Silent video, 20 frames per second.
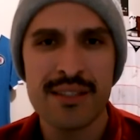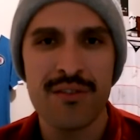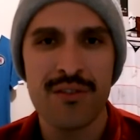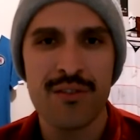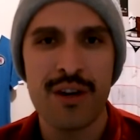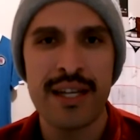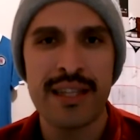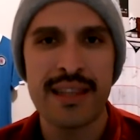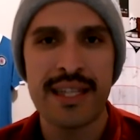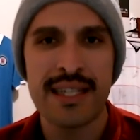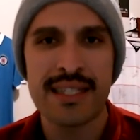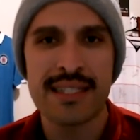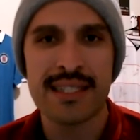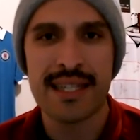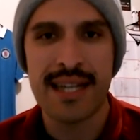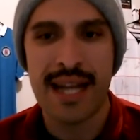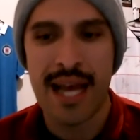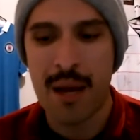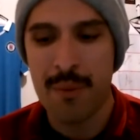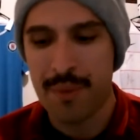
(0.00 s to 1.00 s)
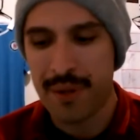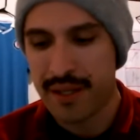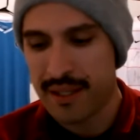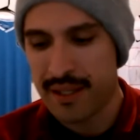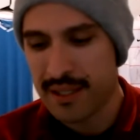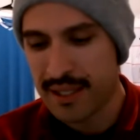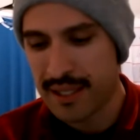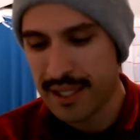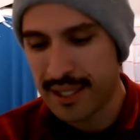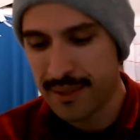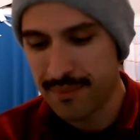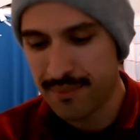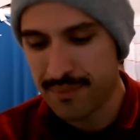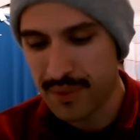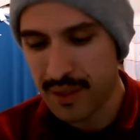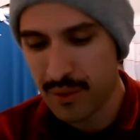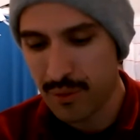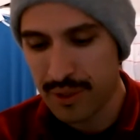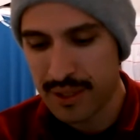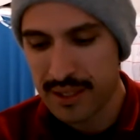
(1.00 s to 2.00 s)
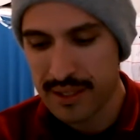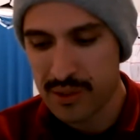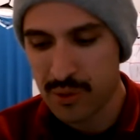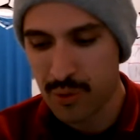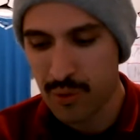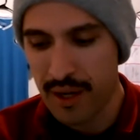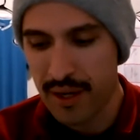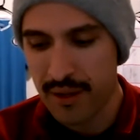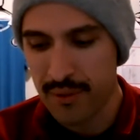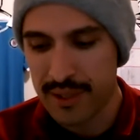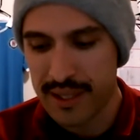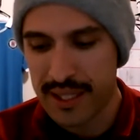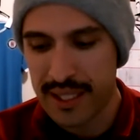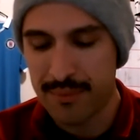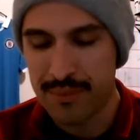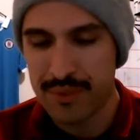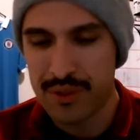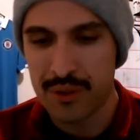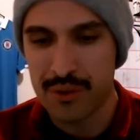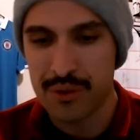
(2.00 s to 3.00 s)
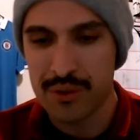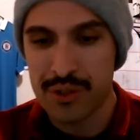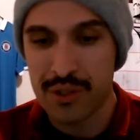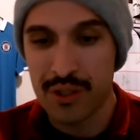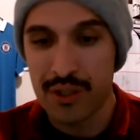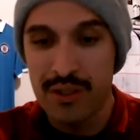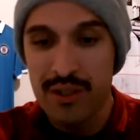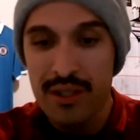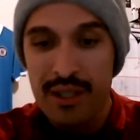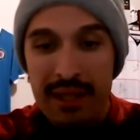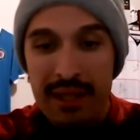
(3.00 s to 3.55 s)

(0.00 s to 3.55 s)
of great things can happen with the squad with him too. So